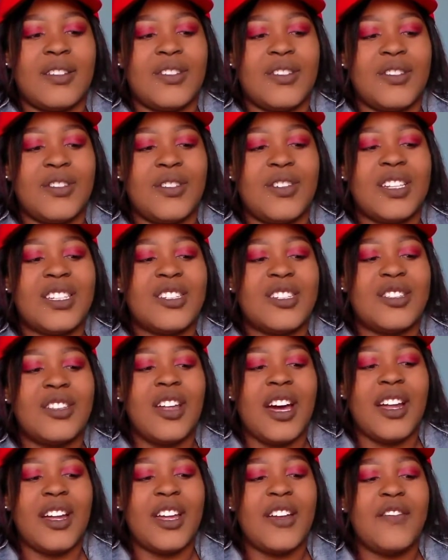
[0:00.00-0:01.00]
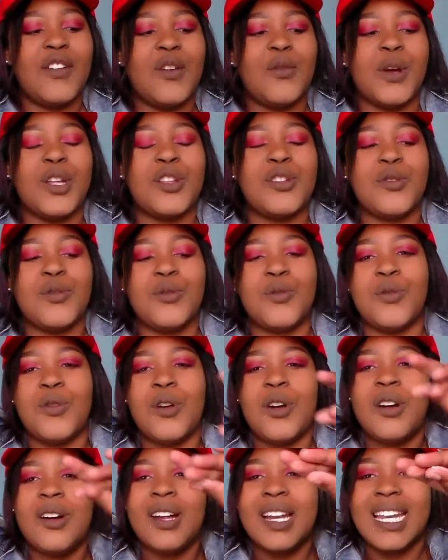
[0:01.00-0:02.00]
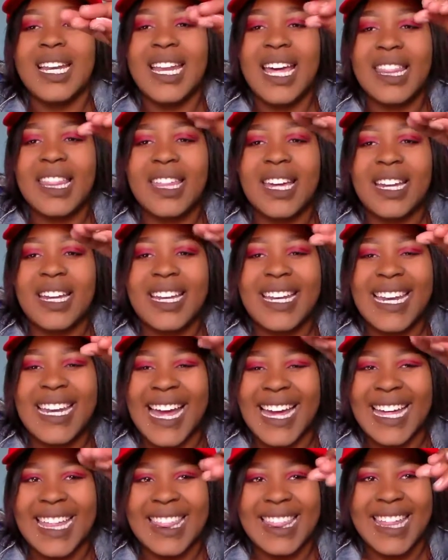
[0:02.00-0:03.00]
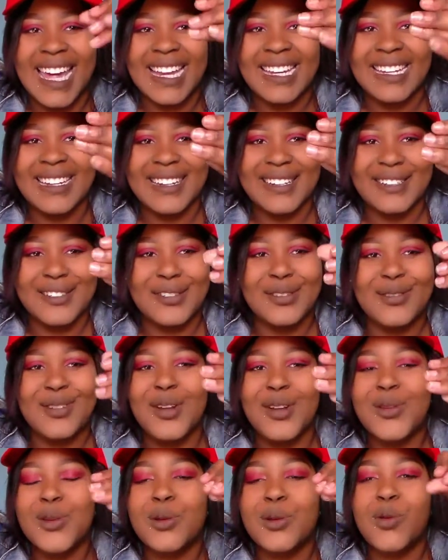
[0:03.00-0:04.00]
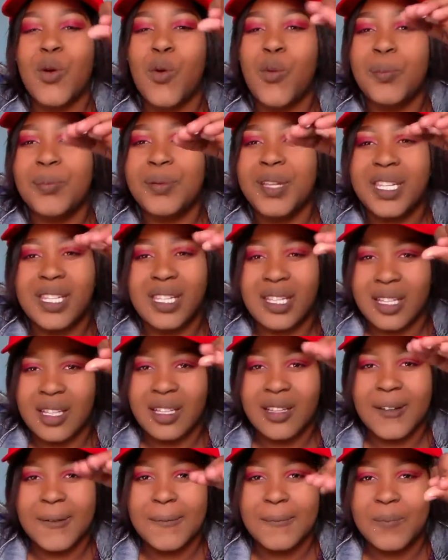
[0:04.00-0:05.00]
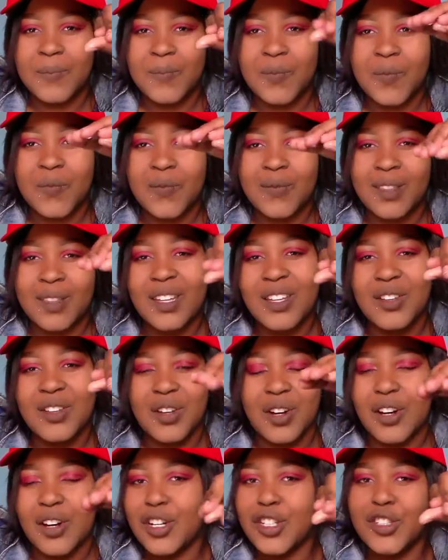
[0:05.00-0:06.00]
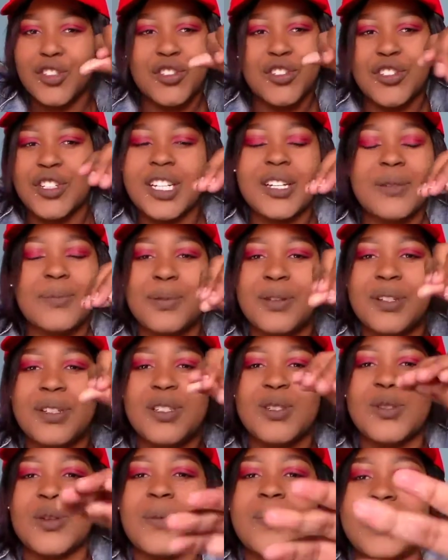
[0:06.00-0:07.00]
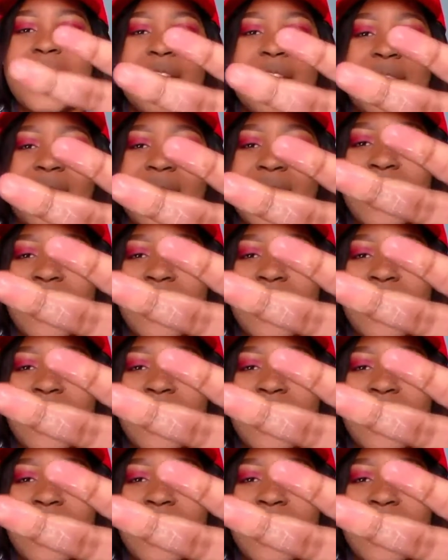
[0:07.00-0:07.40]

it's not, even when you lather it like that, it's not soapy, you know, because you shouldn't put soap down